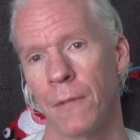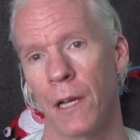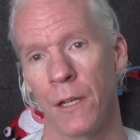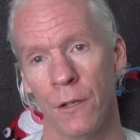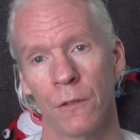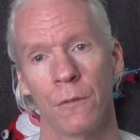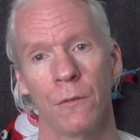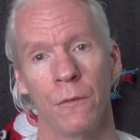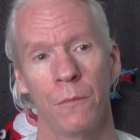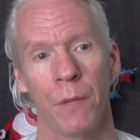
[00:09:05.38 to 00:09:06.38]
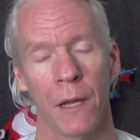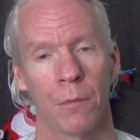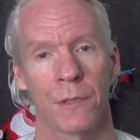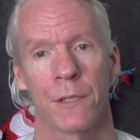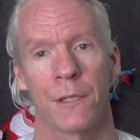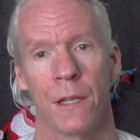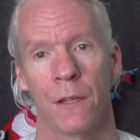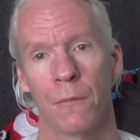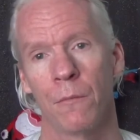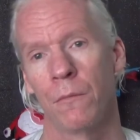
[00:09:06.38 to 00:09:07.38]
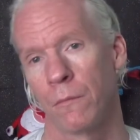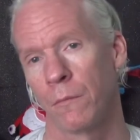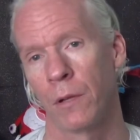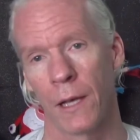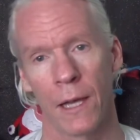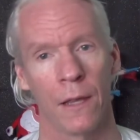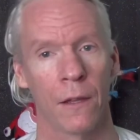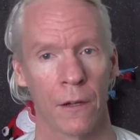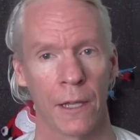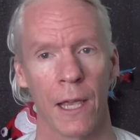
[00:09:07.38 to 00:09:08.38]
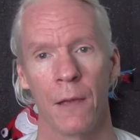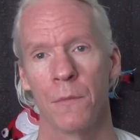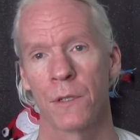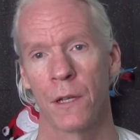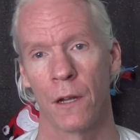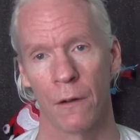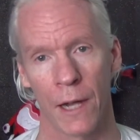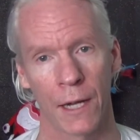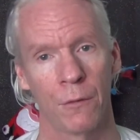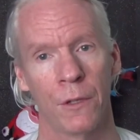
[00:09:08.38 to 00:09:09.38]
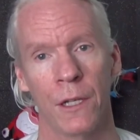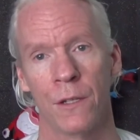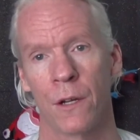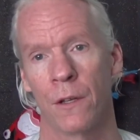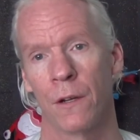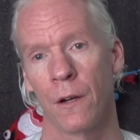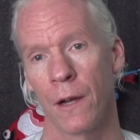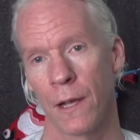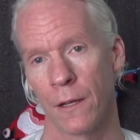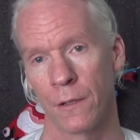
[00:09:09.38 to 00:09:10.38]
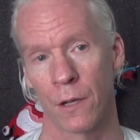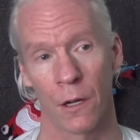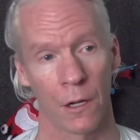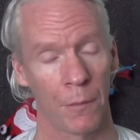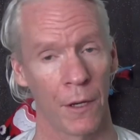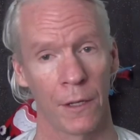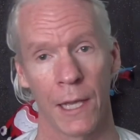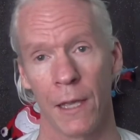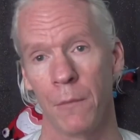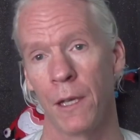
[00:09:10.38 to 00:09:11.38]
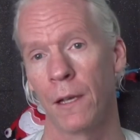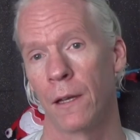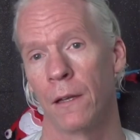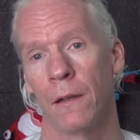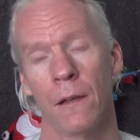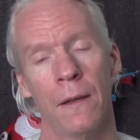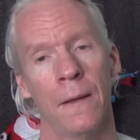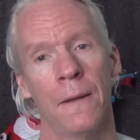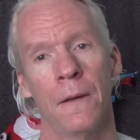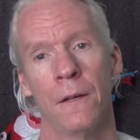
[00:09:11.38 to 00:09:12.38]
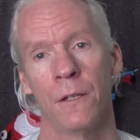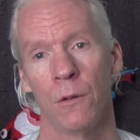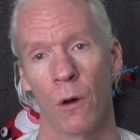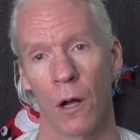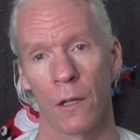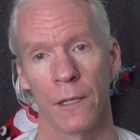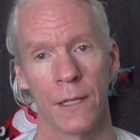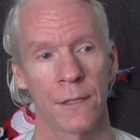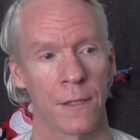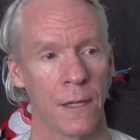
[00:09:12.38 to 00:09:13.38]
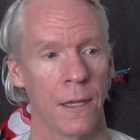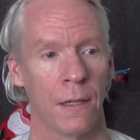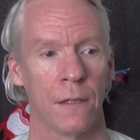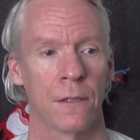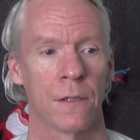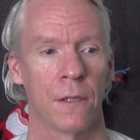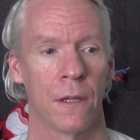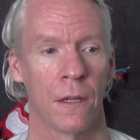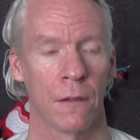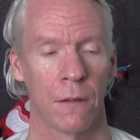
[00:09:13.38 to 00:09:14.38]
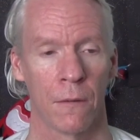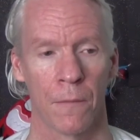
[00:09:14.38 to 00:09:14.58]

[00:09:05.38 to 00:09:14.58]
And you'll be able to see them play their games and interact with each other and talk about gaming and do all these things that